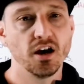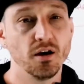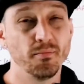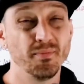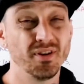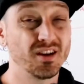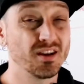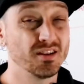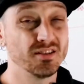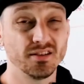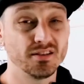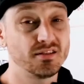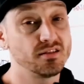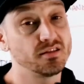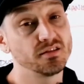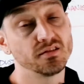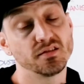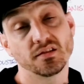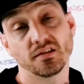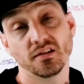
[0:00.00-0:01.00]
because it's
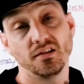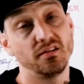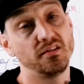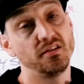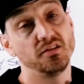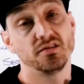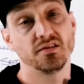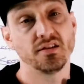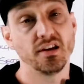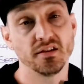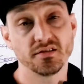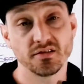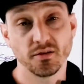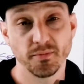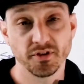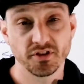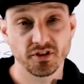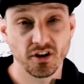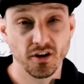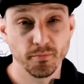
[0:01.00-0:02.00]
just going to just take so
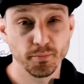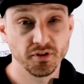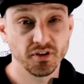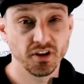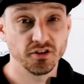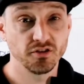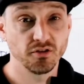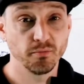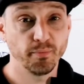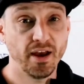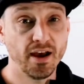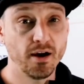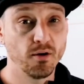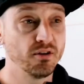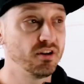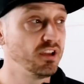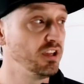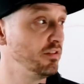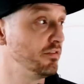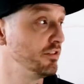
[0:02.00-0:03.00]
much computational
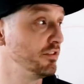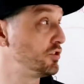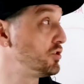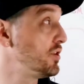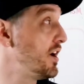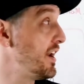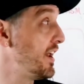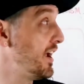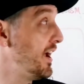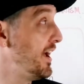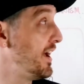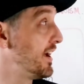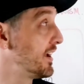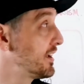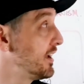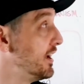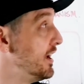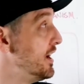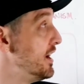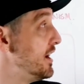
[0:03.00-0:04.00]
power to even try to hack.